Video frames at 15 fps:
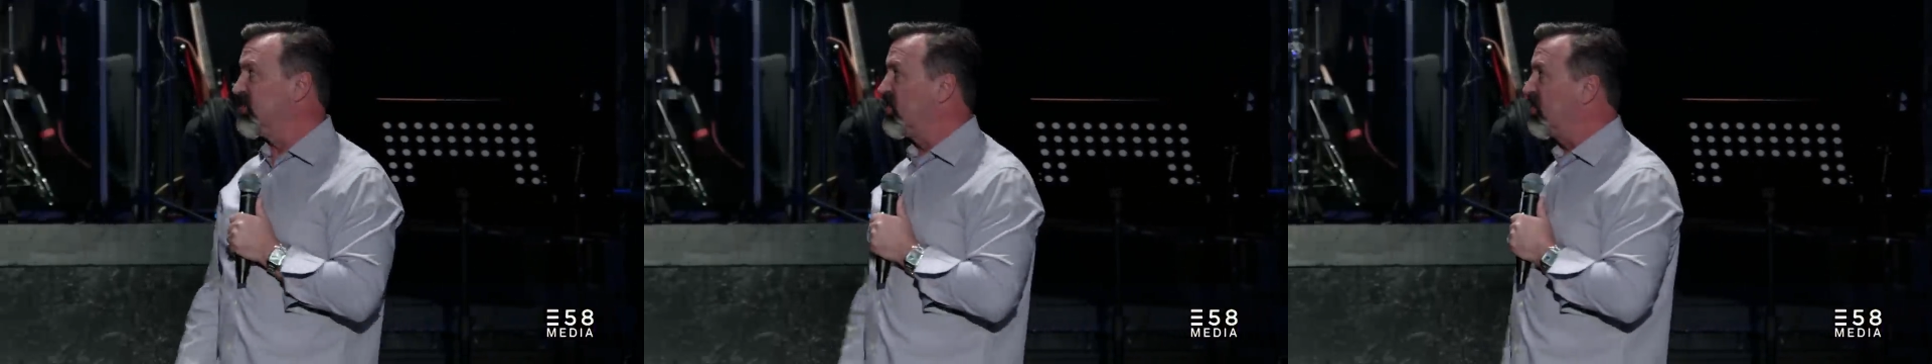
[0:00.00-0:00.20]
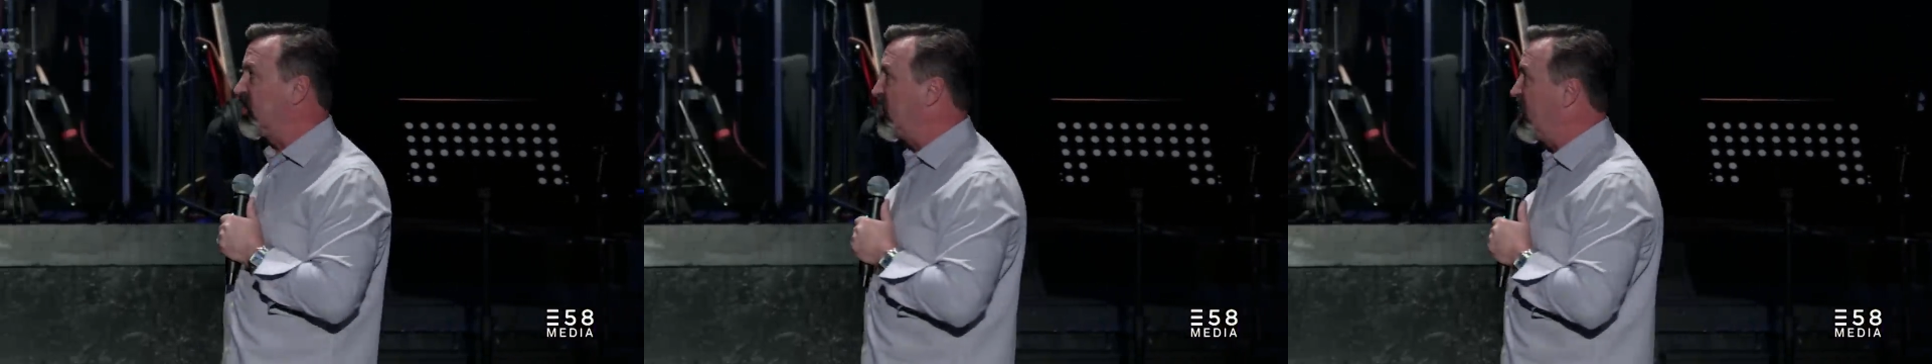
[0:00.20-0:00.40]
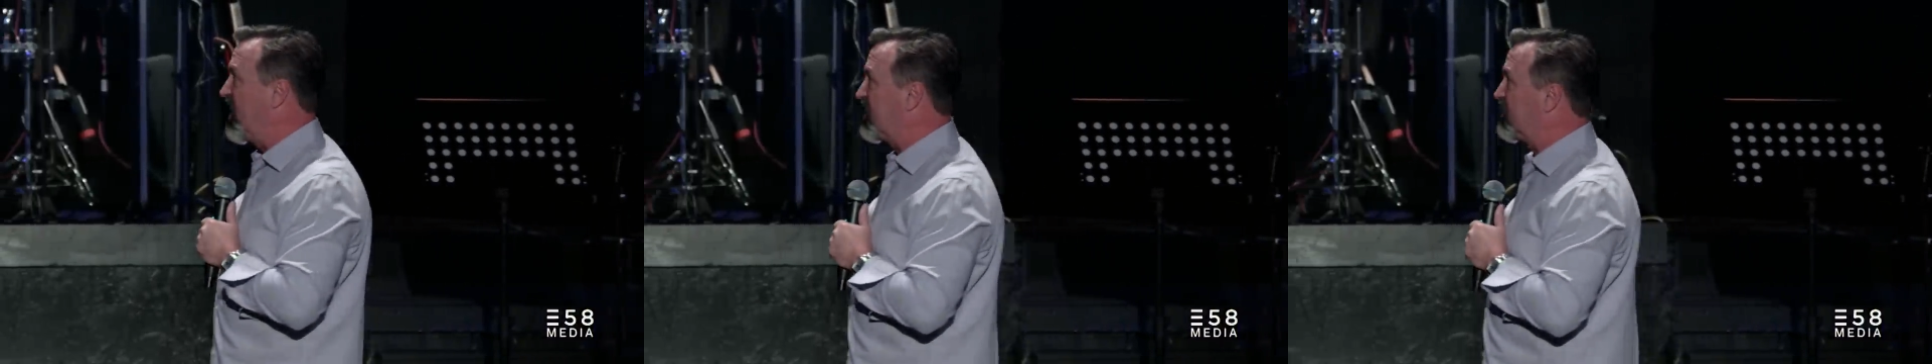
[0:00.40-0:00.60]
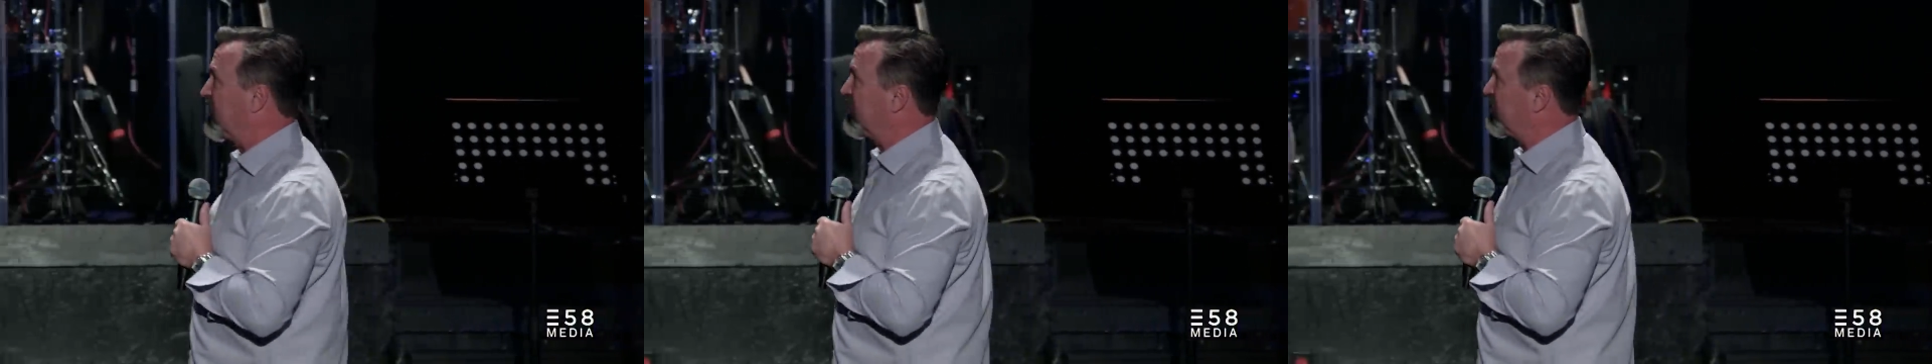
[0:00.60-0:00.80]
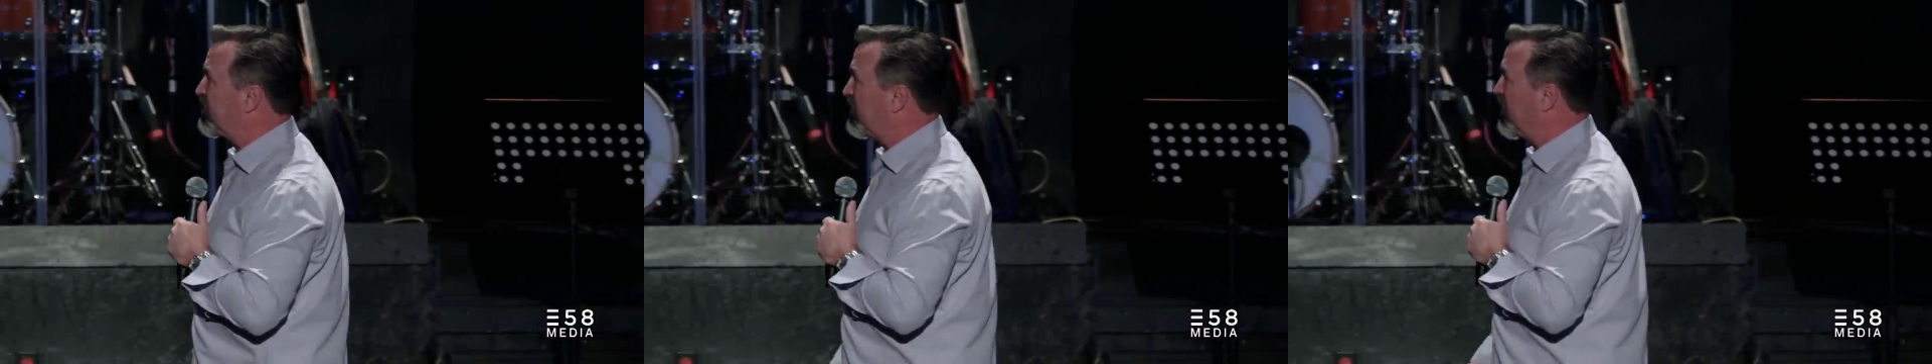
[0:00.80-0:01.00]
nor Greek,
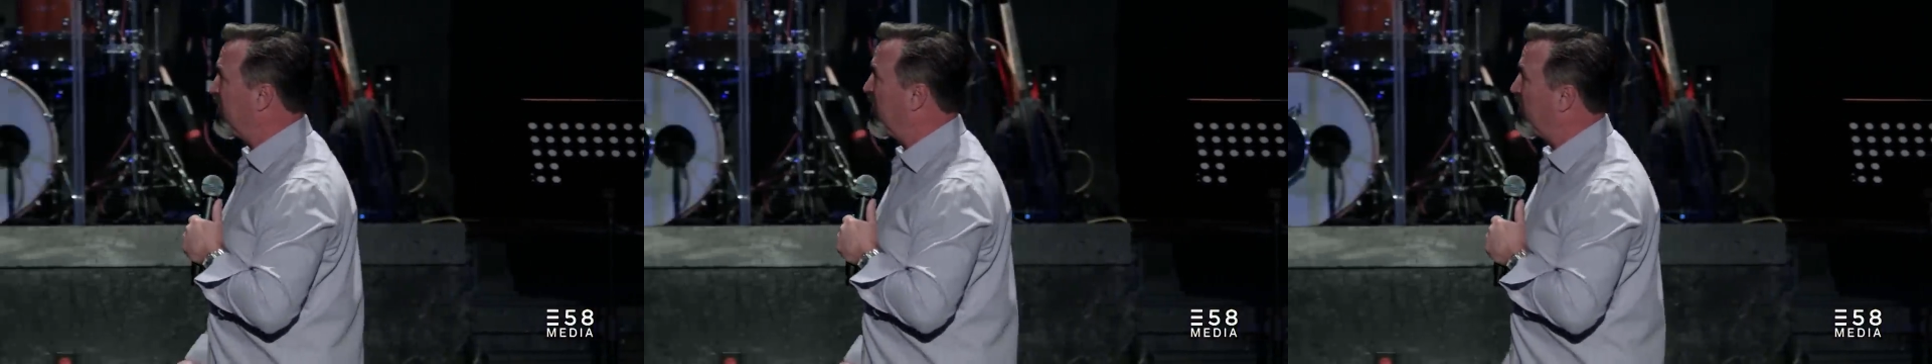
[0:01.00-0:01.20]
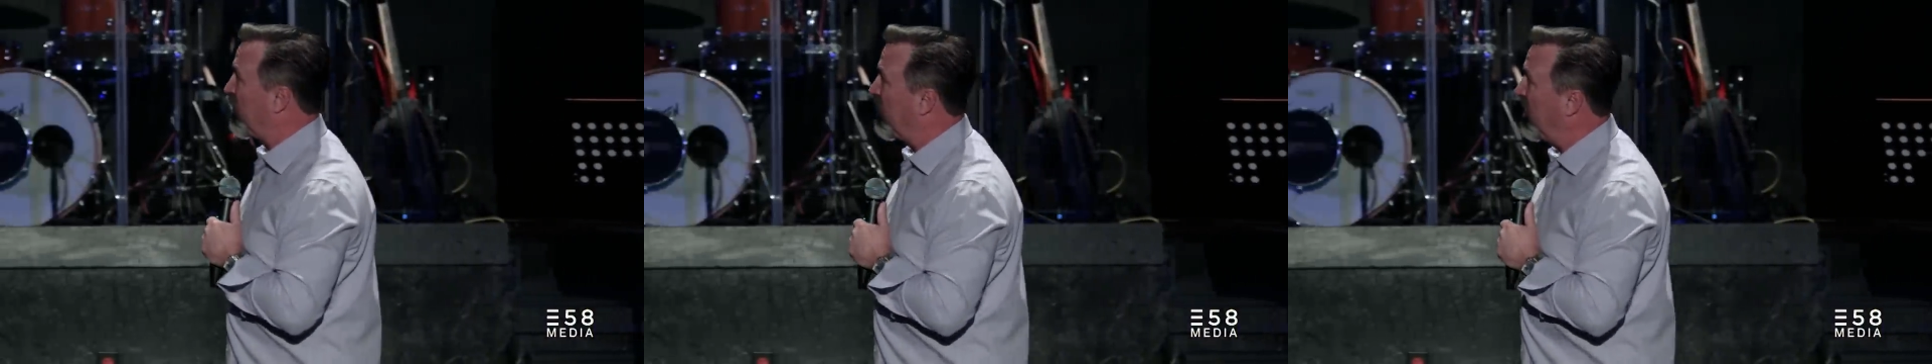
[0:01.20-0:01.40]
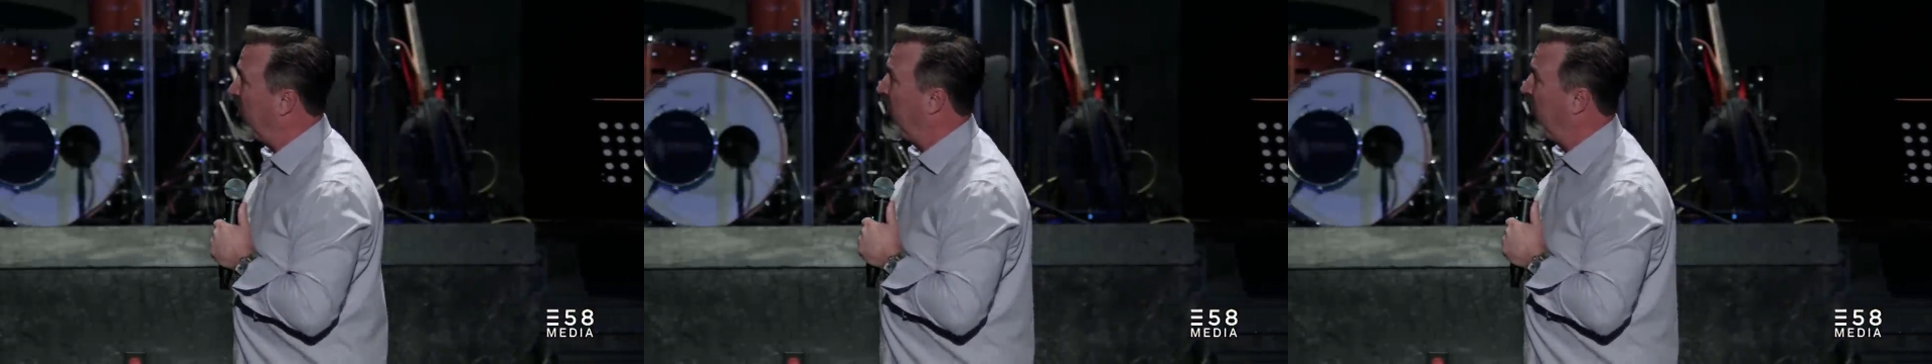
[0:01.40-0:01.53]
nor Jew.